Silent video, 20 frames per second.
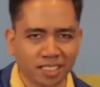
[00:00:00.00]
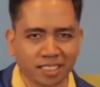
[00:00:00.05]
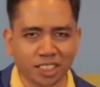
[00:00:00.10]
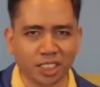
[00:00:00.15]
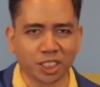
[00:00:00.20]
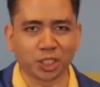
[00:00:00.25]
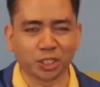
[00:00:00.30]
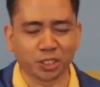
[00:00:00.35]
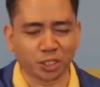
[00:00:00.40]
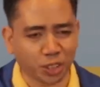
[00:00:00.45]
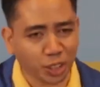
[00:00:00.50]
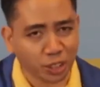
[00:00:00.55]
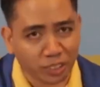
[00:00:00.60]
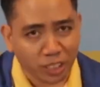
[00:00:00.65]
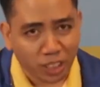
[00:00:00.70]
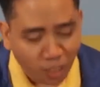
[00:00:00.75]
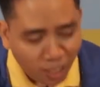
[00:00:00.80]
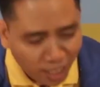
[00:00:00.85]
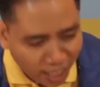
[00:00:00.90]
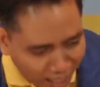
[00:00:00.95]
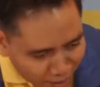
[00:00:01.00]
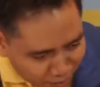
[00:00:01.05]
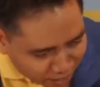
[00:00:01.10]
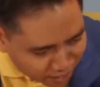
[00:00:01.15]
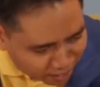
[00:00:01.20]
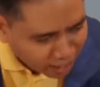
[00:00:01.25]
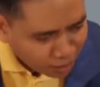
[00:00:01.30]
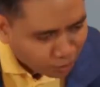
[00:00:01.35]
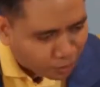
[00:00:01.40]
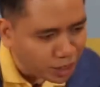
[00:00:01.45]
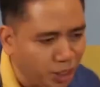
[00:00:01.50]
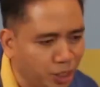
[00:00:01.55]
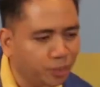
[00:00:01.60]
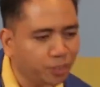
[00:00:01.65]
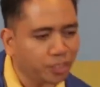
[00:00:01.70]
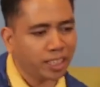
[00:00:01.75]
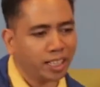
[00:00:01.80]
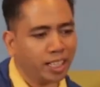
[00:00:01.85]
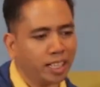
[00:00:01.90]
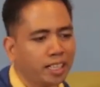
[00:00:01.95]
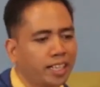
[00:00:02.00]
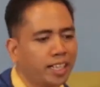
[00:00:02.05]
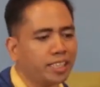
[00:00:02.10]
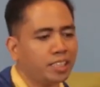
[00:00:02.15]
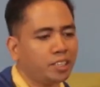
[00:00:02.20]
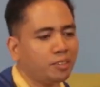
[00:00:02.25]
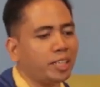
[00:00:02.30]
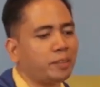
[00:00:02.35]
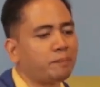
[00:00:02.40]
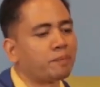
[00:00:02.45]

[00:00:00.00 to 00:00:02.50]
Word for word: Did you, do you recall having that when you were young? Anyway,